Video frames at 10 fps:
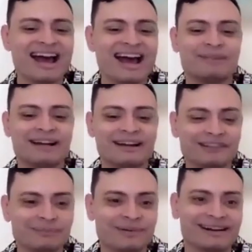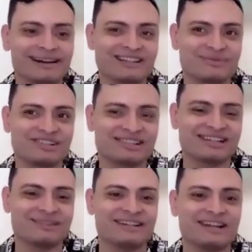And my other podcast, which is
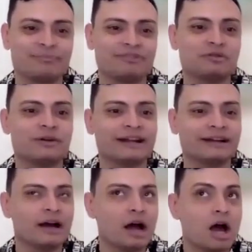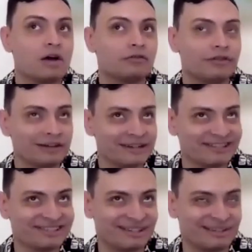going to be debuting very
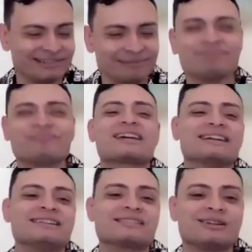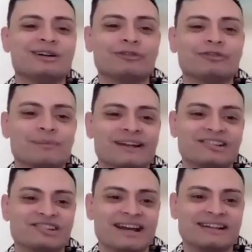soon, is called From
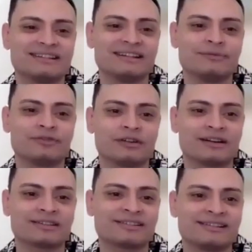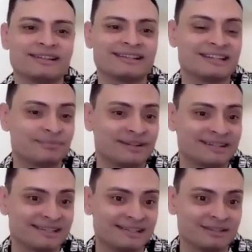Enchanted Frogs to Dancing
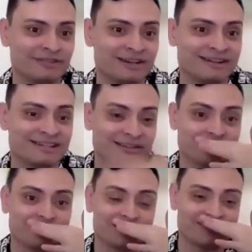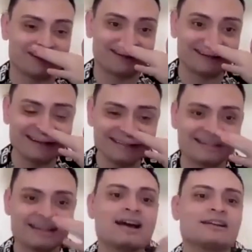Princesses, a Fairy Tale Theater podcast.
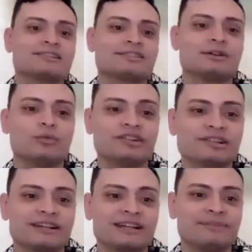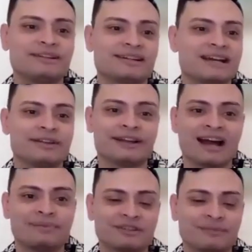So we're just going to be diving
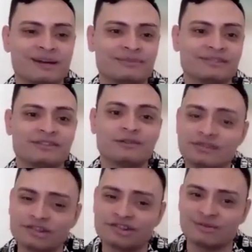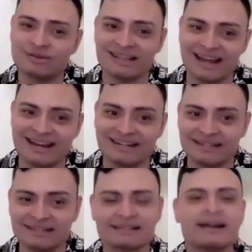episode by episode. It was a show in the eighties.